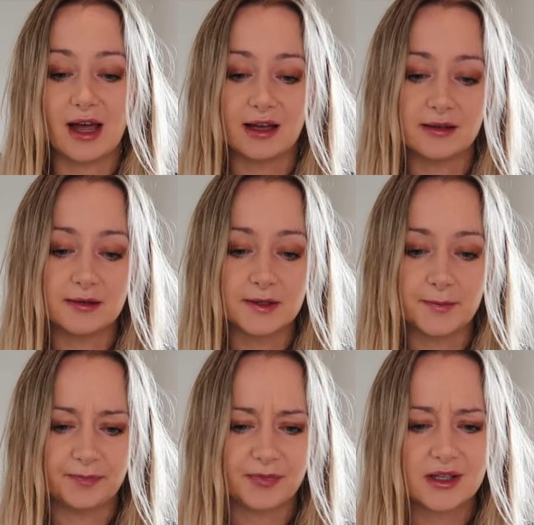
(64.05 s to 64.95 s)
and
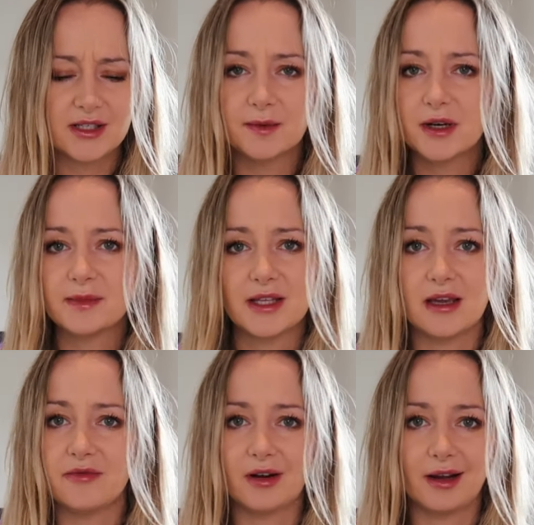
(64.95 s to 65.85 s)
sometimes they
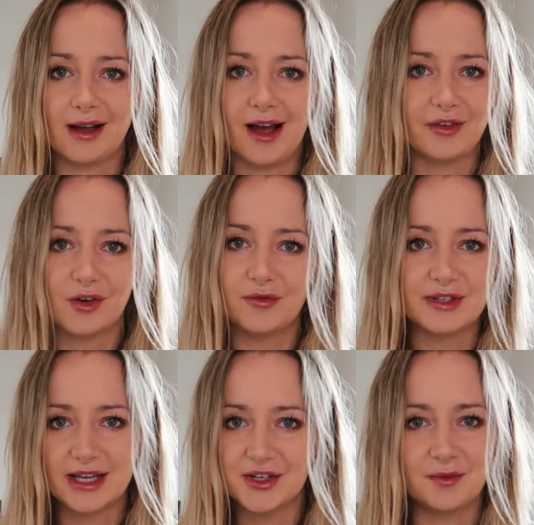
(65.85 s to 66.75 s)
even like have a
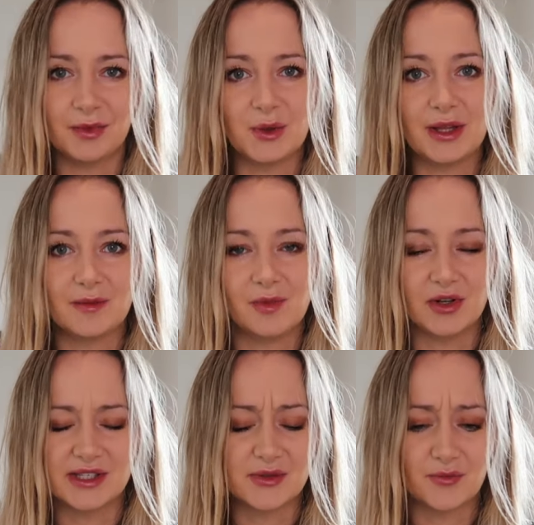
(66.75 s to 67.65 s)
conversation between the
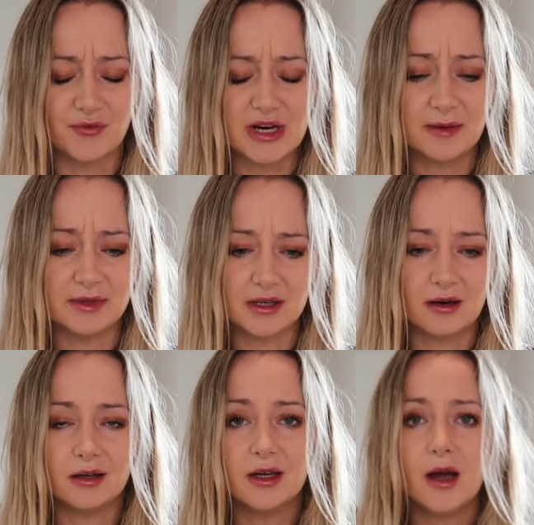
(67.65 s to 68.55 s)
bots. It's really
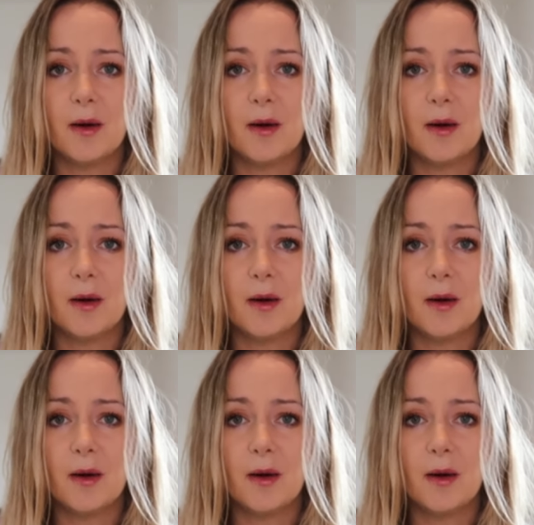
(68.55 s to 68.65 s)
bizarre.